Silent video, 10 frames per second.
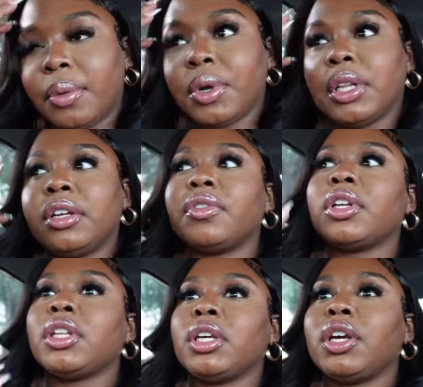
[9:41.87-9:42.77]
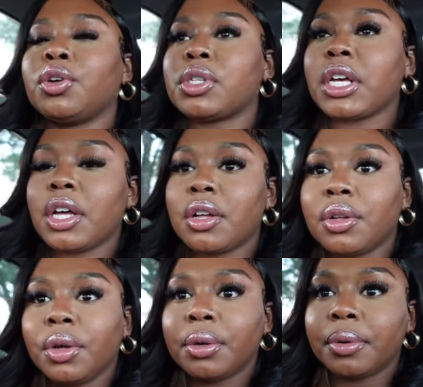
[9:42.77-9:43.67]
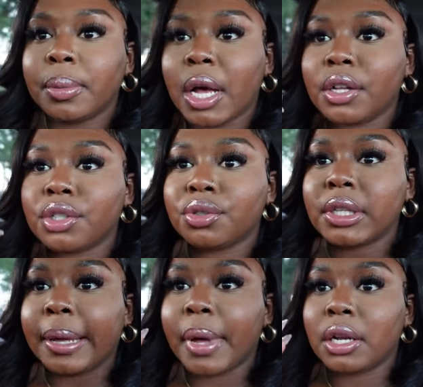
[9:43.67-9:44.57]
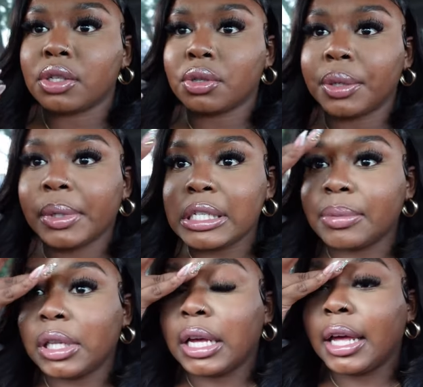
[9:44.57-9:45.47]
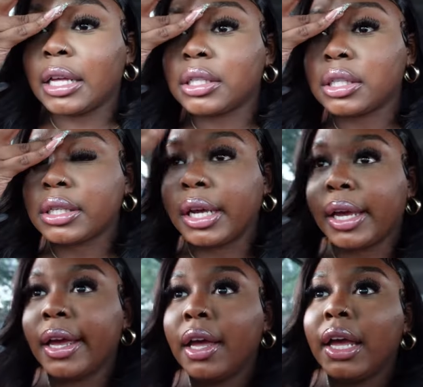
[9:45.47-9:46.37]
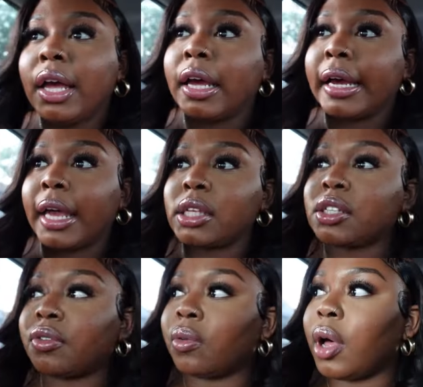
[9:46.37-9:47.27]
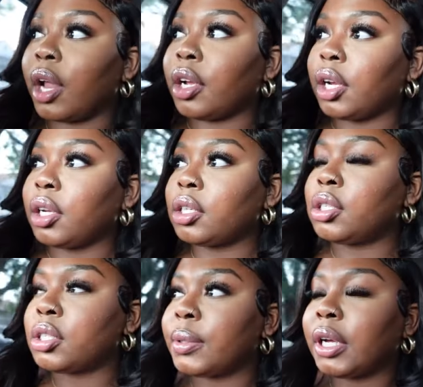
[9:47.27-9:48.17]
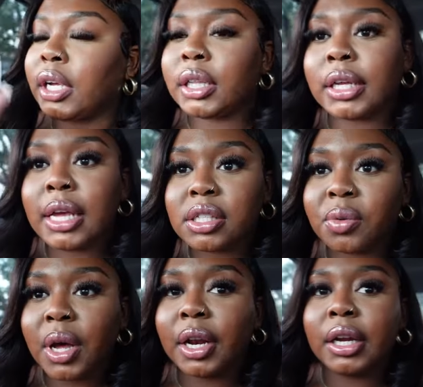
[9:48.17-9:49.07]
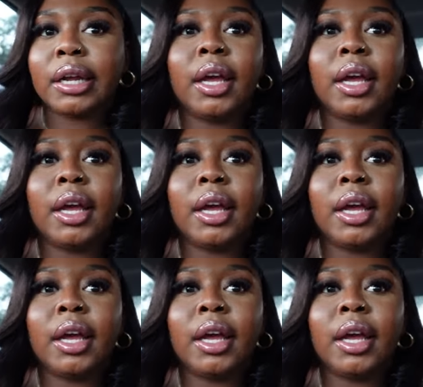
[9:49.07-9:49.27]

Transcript: We're leaving the hotel. We're about to stop by the store because Malika asked us to get a case of water. So we're gonna get the case of water